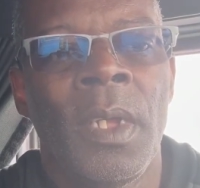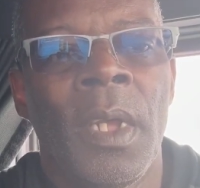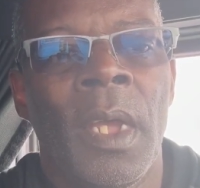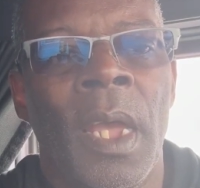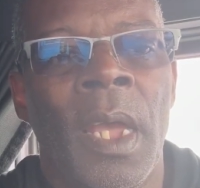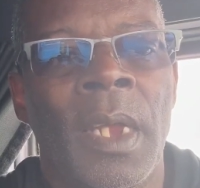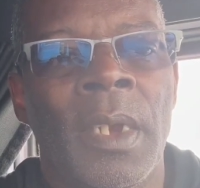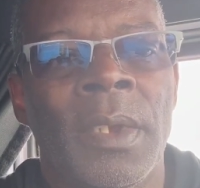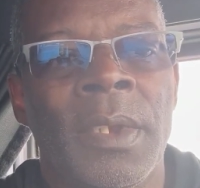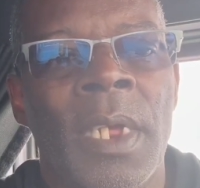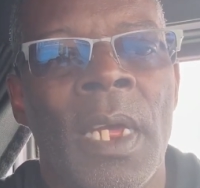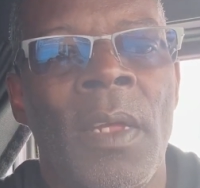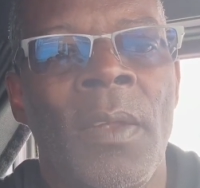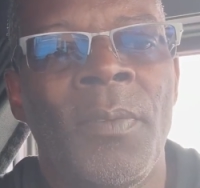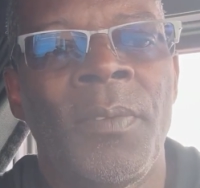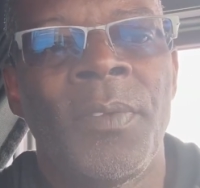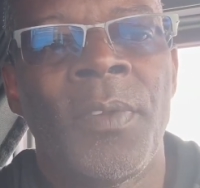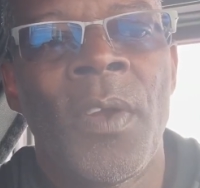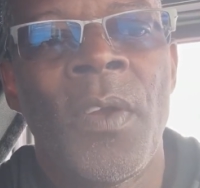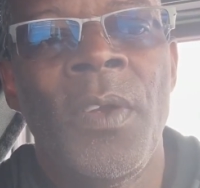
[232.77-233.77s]

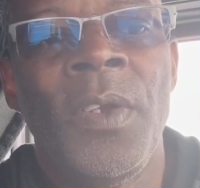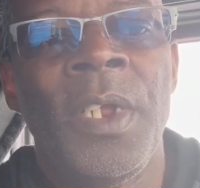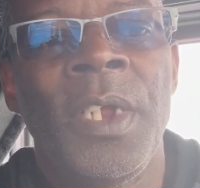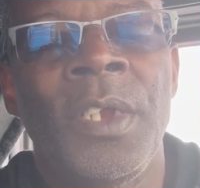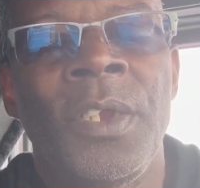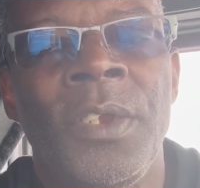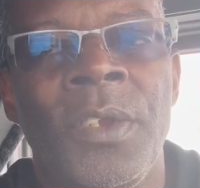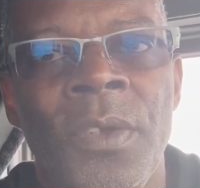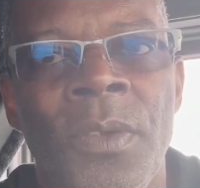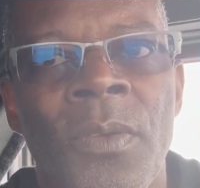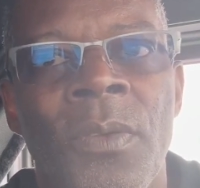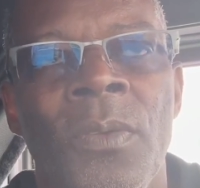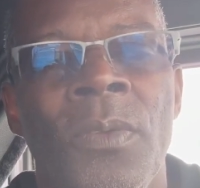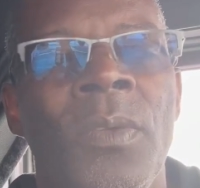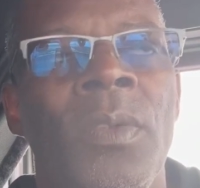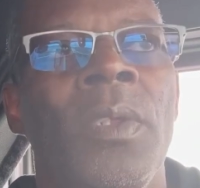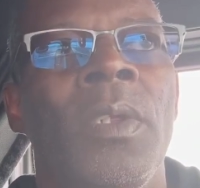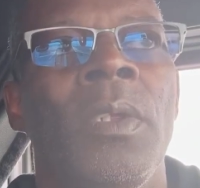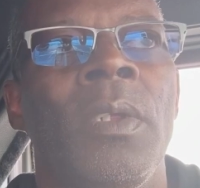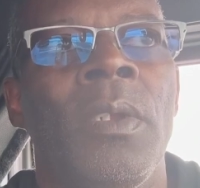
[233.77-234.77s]
until 32
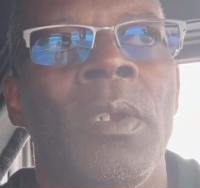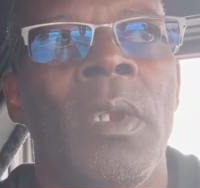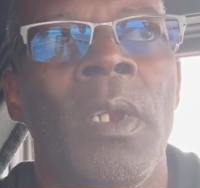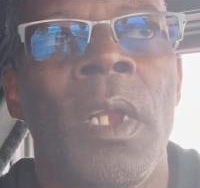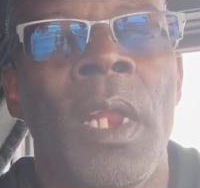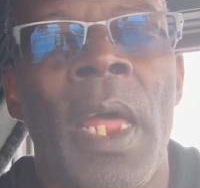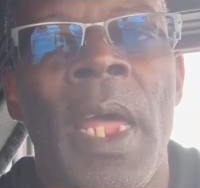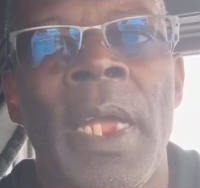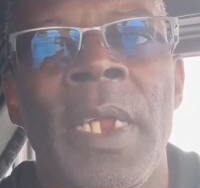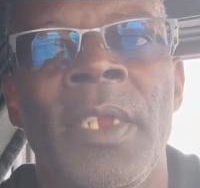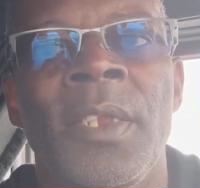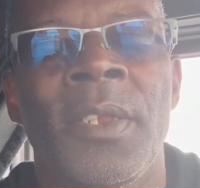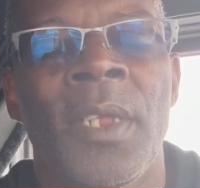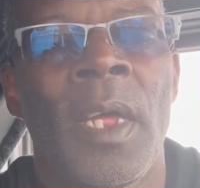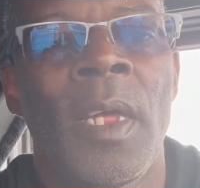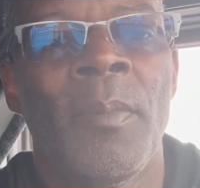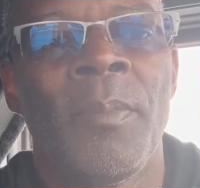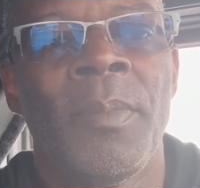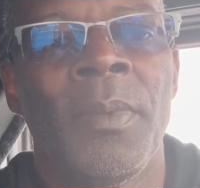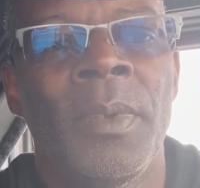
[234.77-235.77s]
lines up